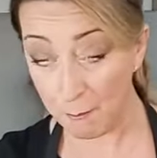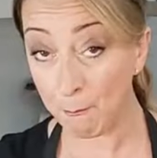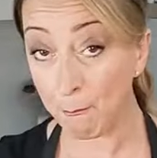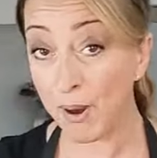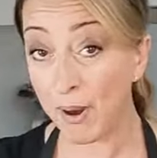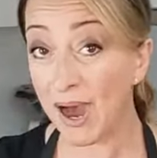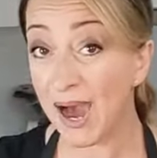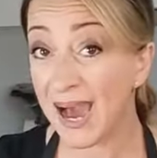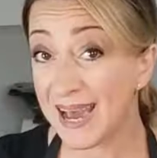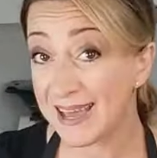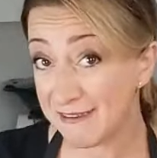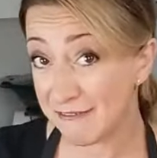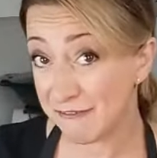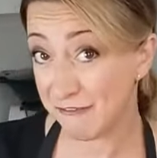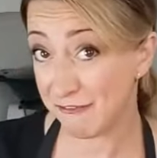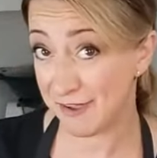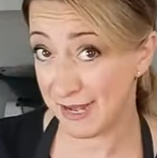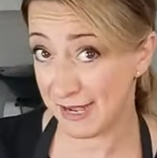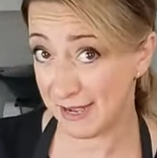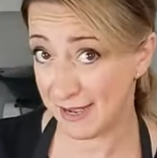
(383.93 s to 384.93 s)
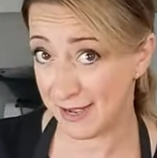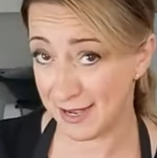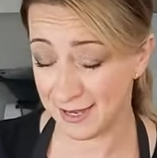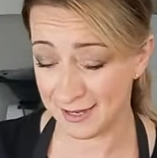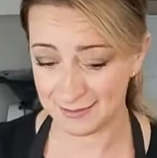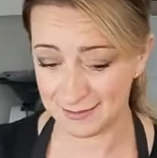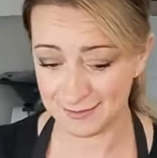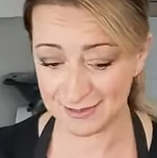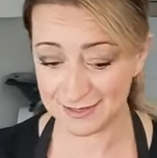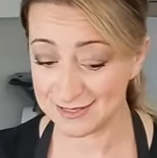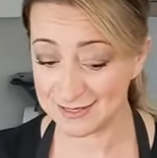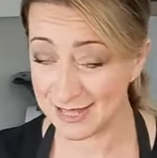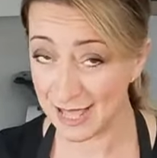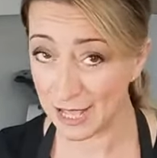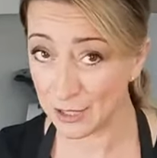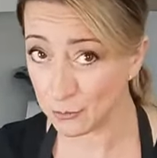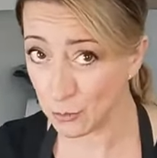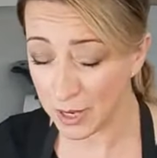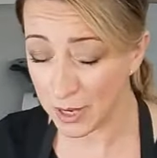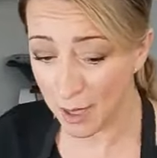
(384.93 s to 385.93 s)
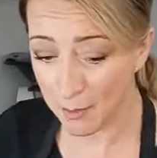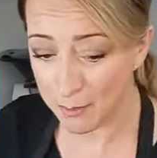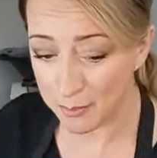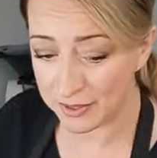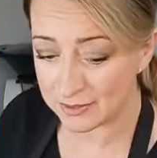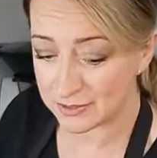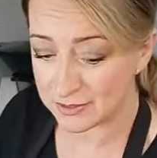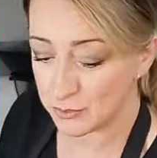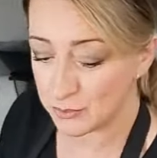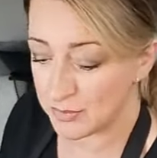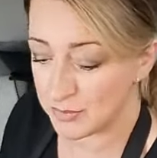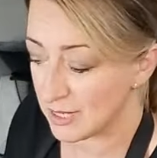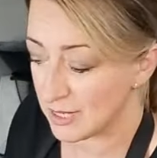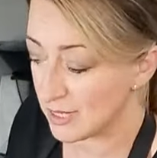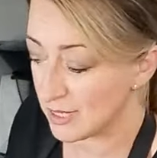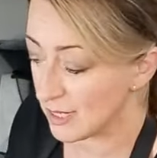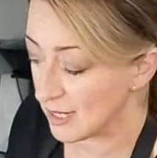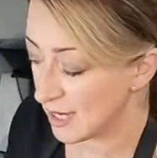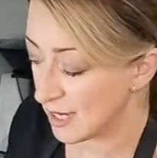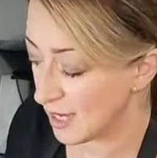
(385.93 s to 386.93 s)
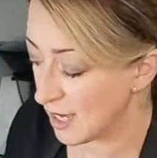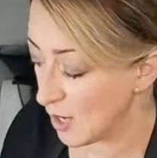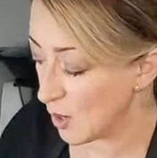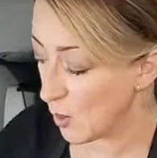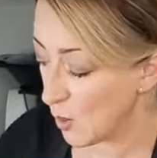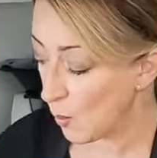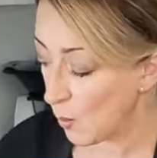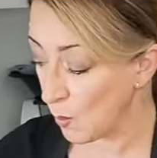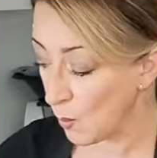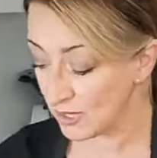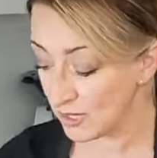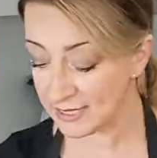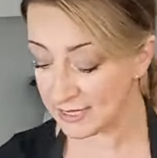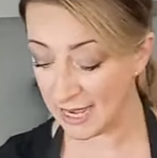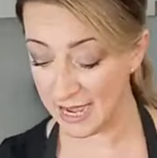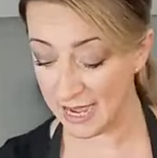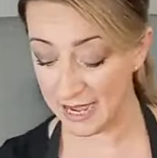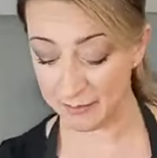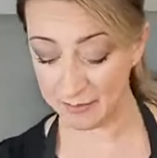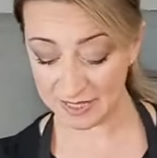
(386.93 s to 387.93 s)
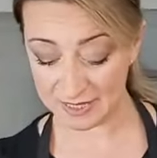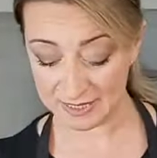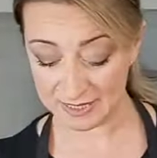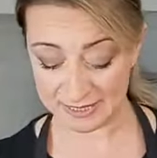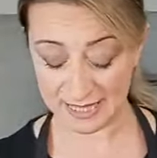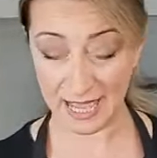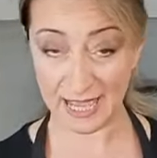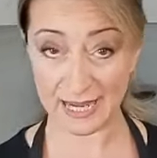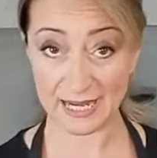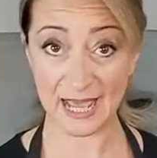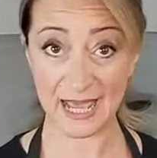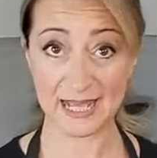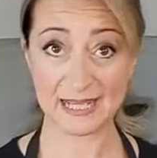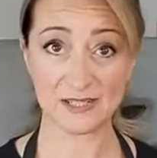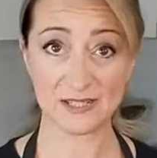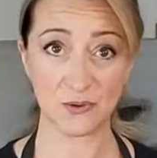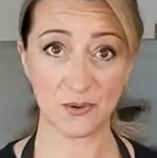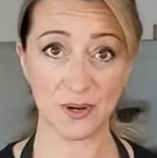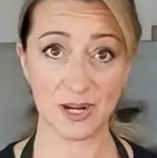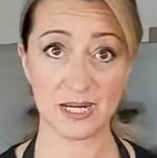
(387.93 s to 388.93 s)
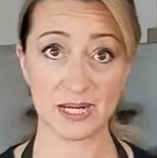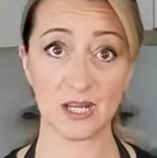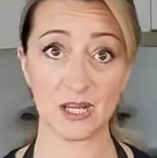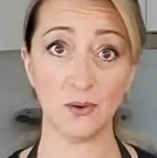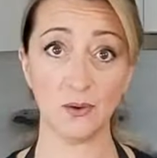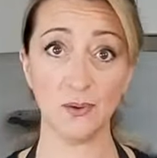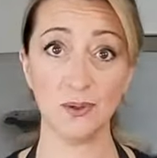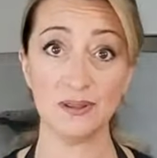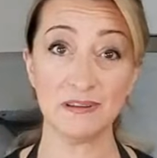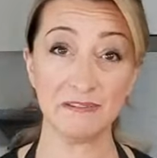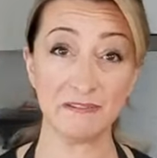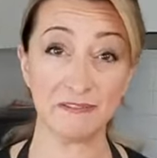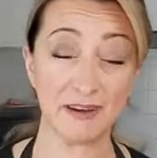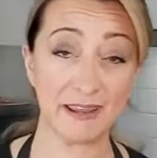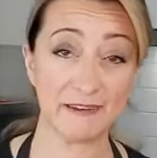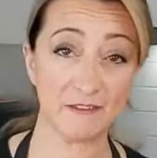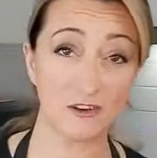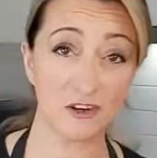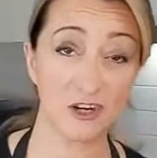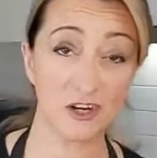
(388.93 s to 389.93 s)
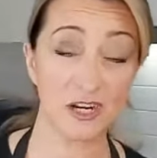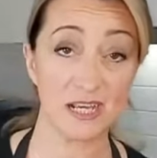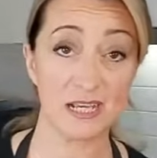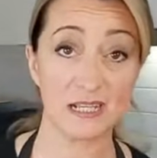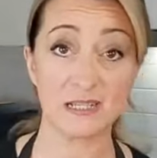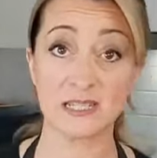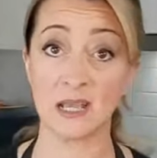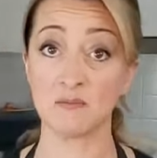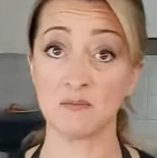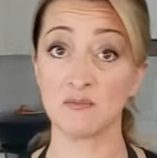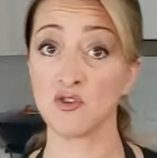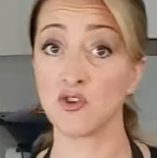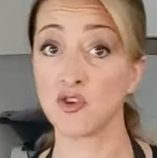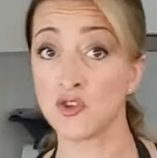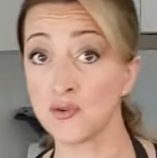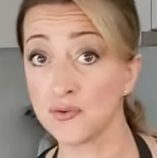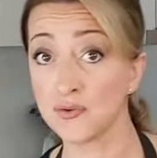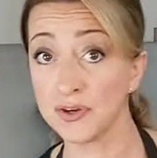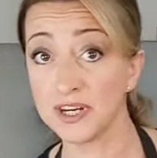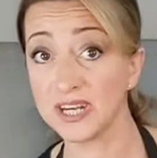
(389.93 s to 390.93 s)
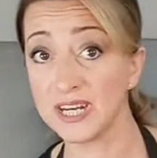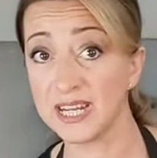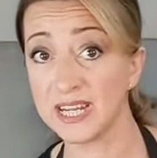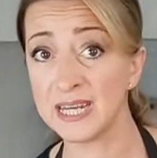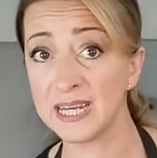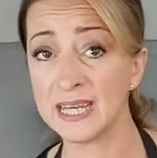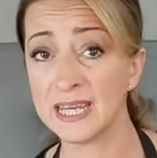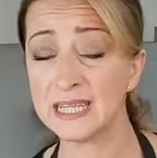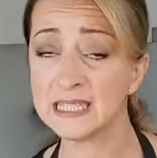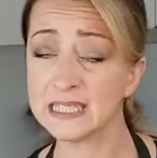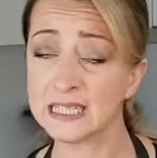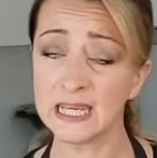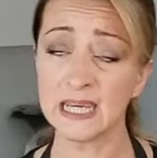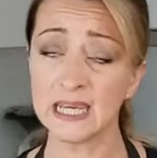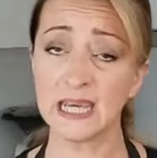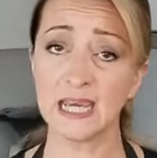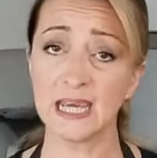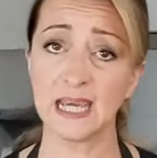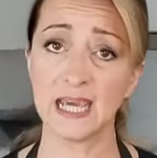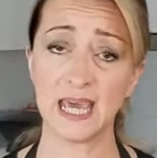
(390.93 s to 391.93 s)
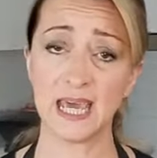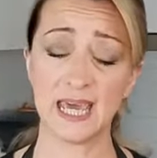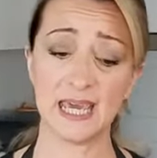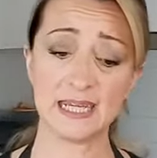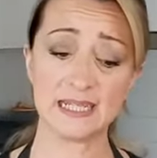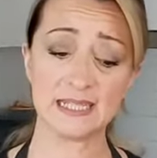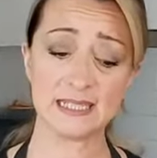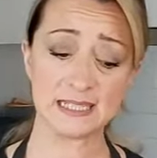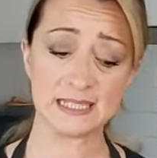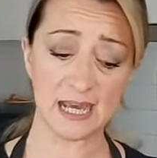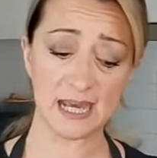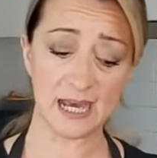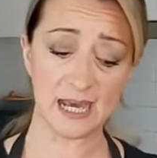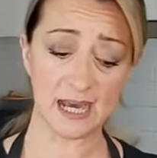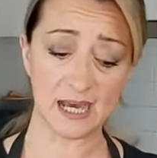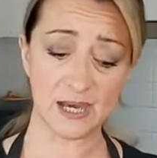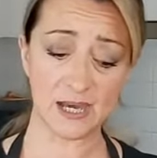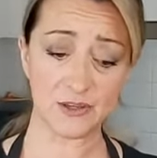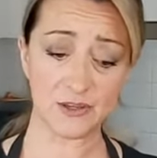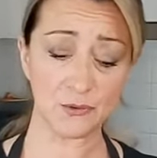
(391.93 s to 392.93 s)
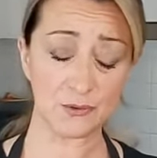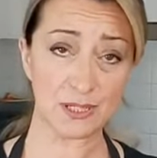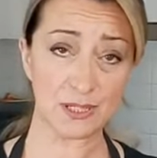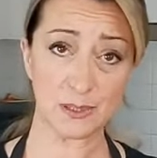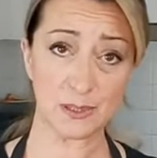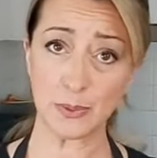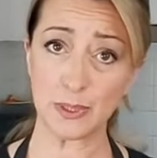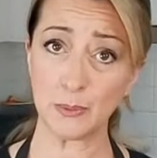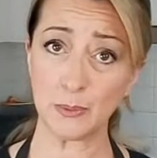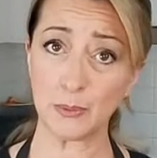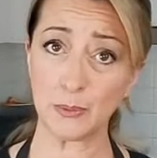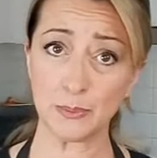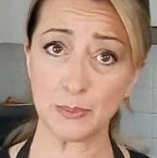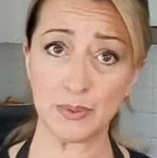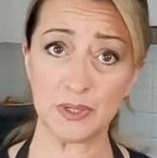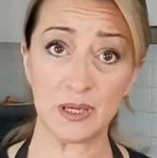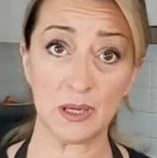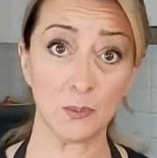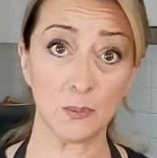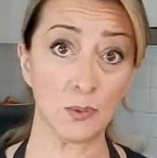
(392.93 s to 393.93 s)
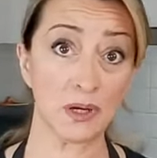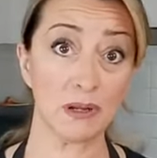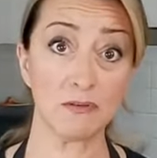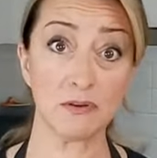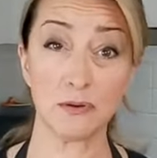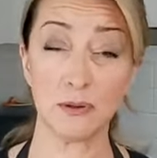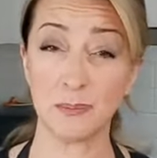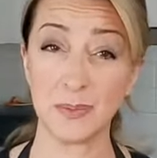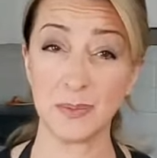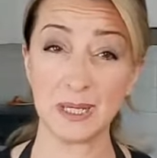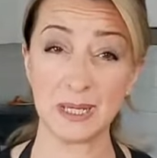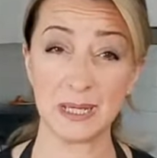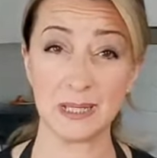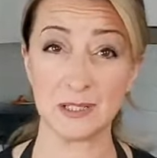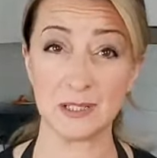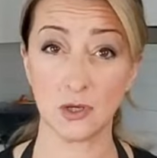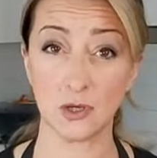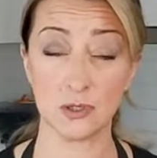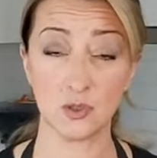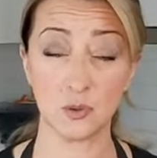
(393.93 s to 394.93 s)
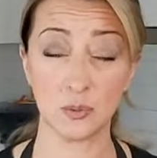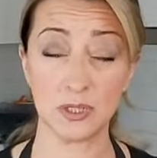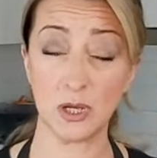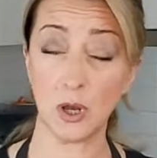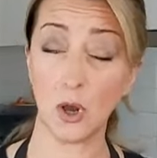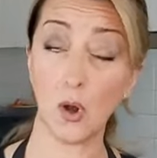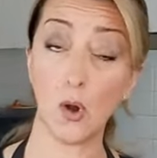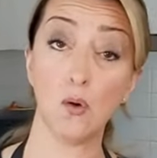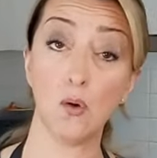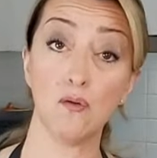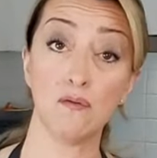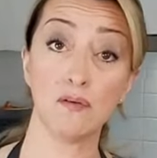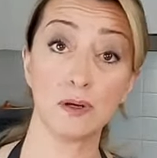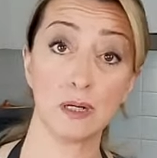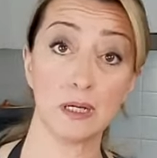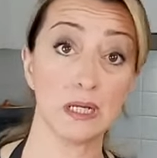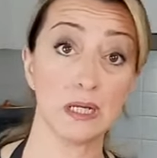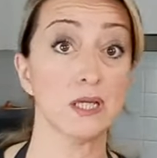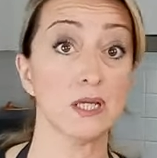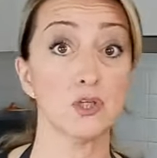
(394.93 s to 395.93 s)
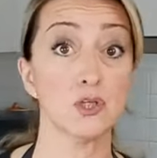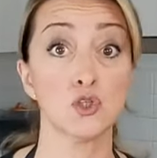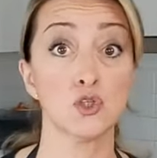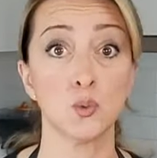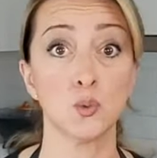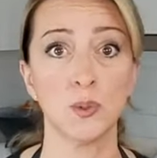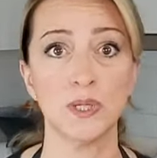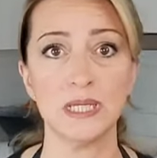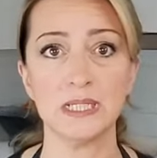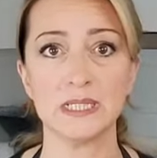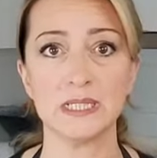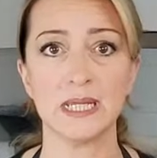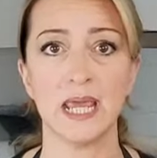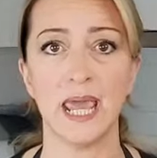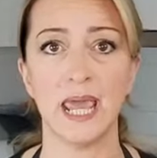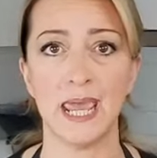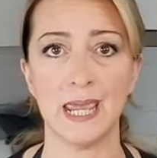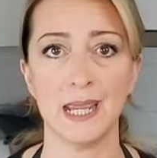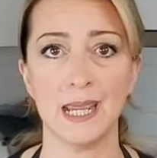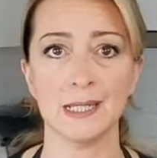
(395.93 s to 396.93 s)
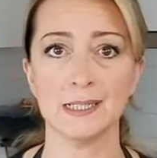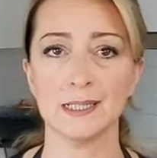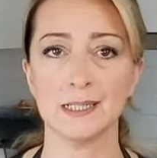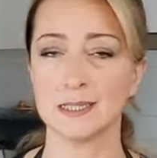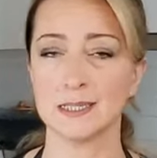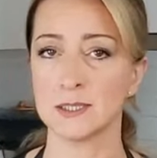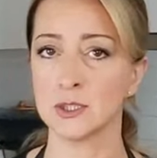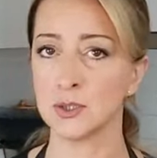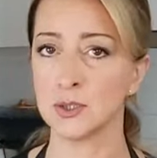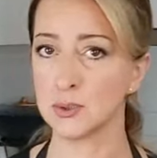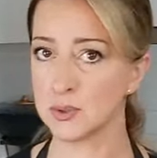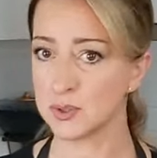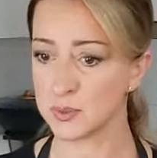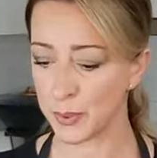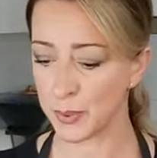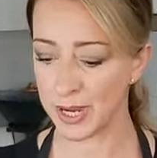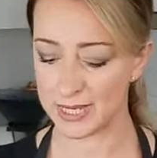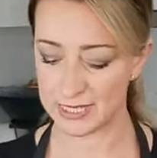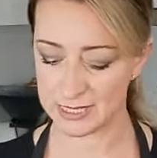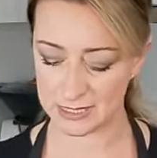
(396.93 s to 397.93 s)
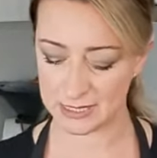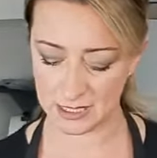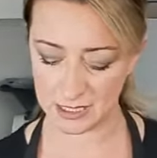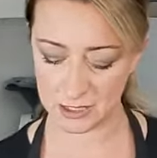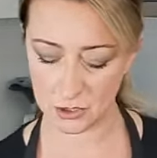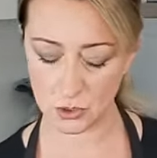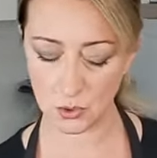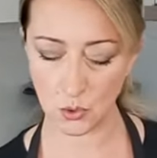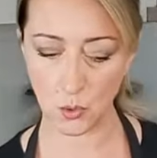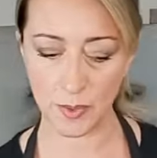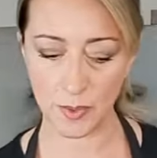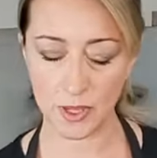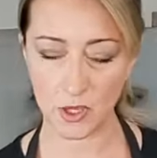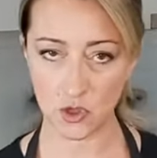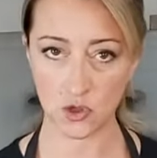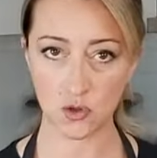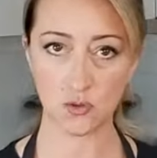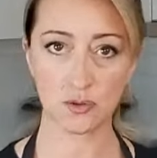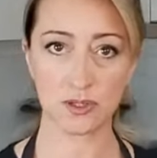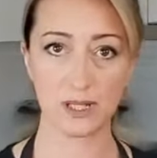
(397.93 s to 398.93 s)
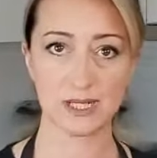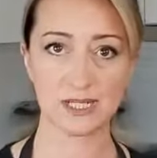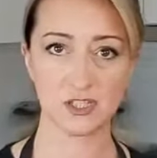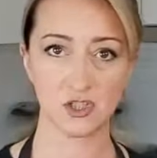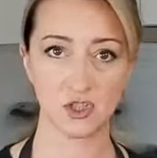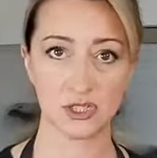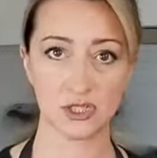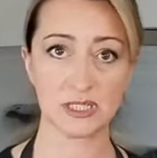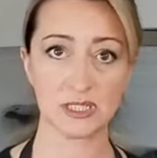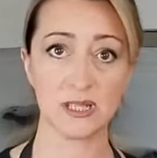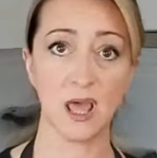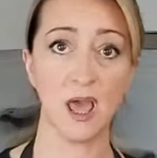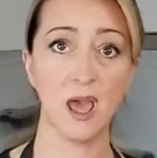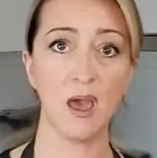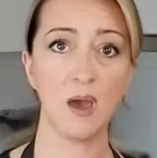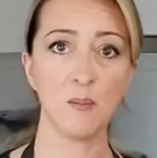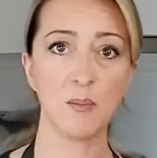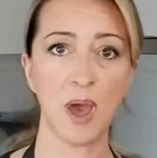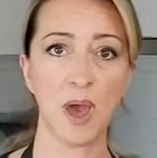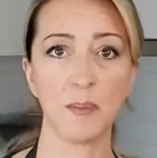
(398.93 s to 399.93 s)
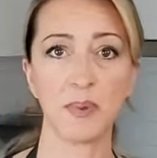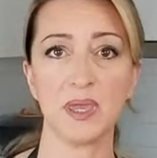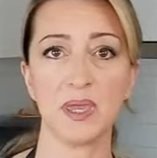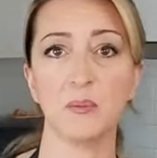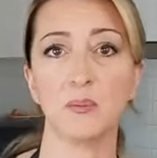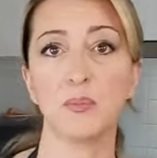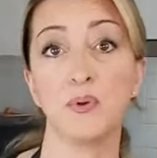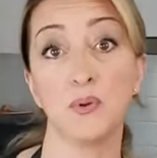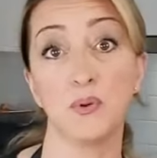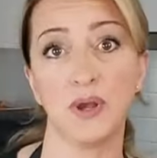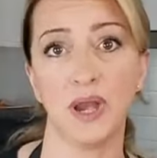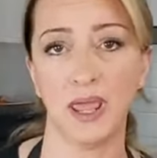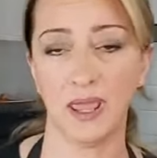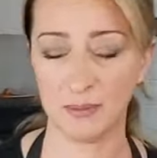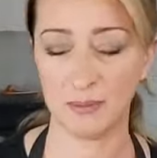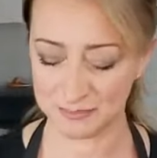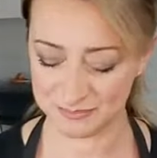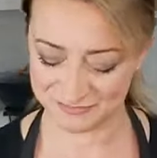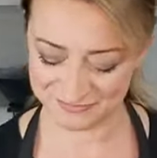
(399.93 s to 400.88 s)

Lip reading: pie filling, because that's what happened to me one time, because that has already all the flavor and some sugar in it, and your recipe will be, and whatever you're making is going to be overly sweet and too spicy. So make sure that it's just pumpkin puree.